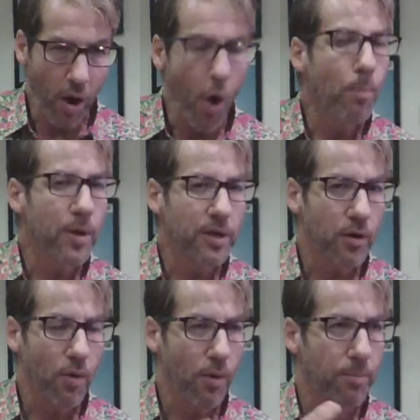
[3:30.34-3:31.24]
open
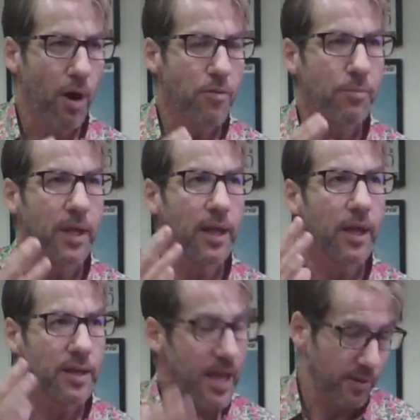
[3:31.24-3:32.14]
chord, pardon me,
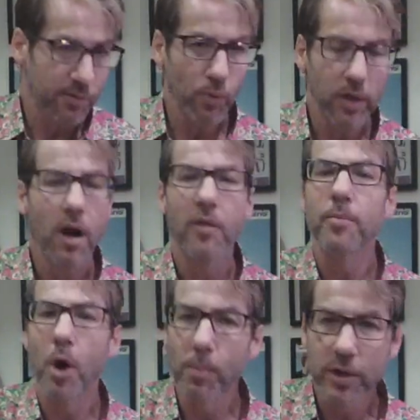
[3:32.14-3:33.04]
yes, we call
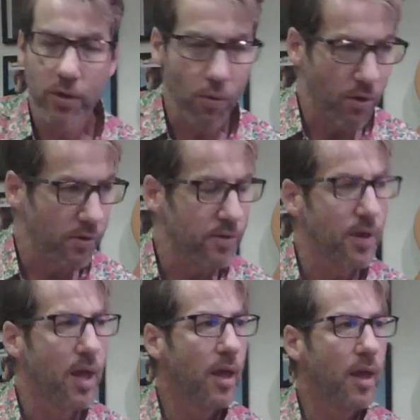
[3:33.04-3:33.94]
them open chords,
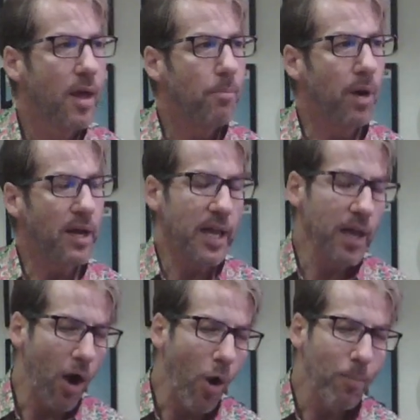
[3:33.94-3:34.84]
but
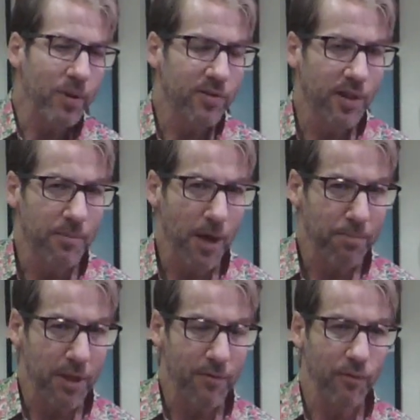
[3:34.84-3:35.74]
he opens them
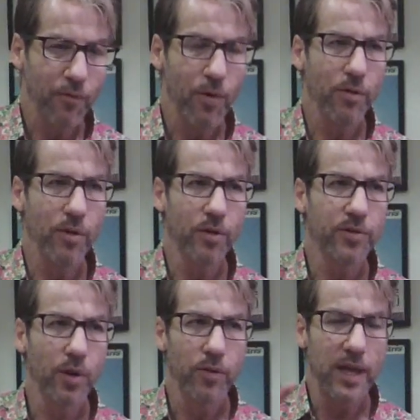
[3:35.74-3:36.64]
up even further
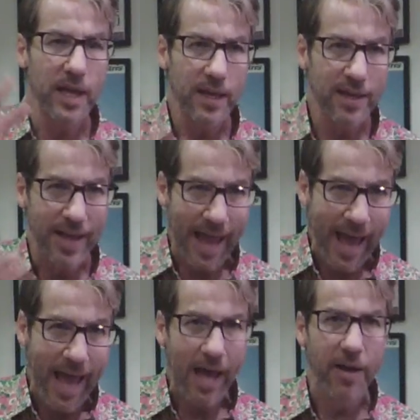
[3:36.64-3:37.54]
so that he can
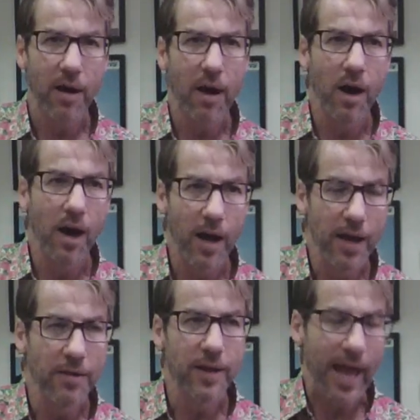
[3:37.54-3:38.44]
add
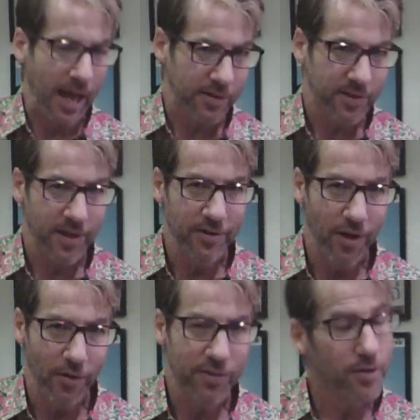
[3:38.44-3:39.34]
on accent
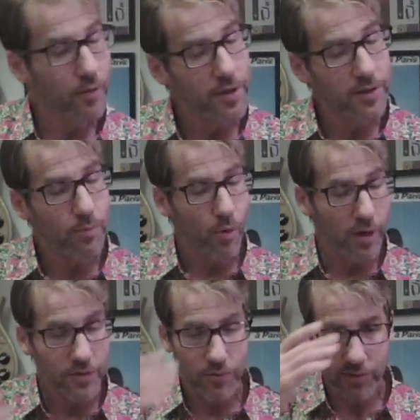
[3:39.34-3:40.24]
notes so that it's more
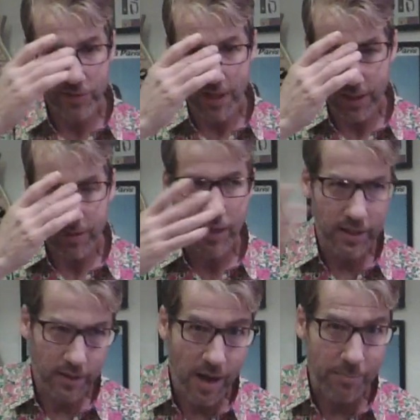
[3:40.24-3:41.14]
interesting
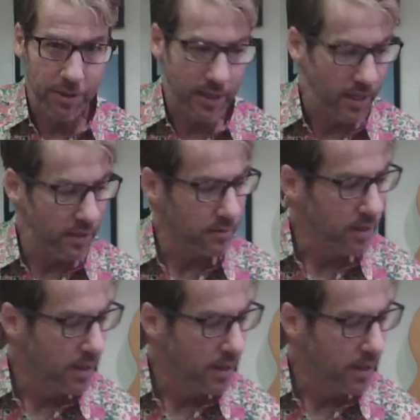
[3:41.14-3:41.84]
and complicated.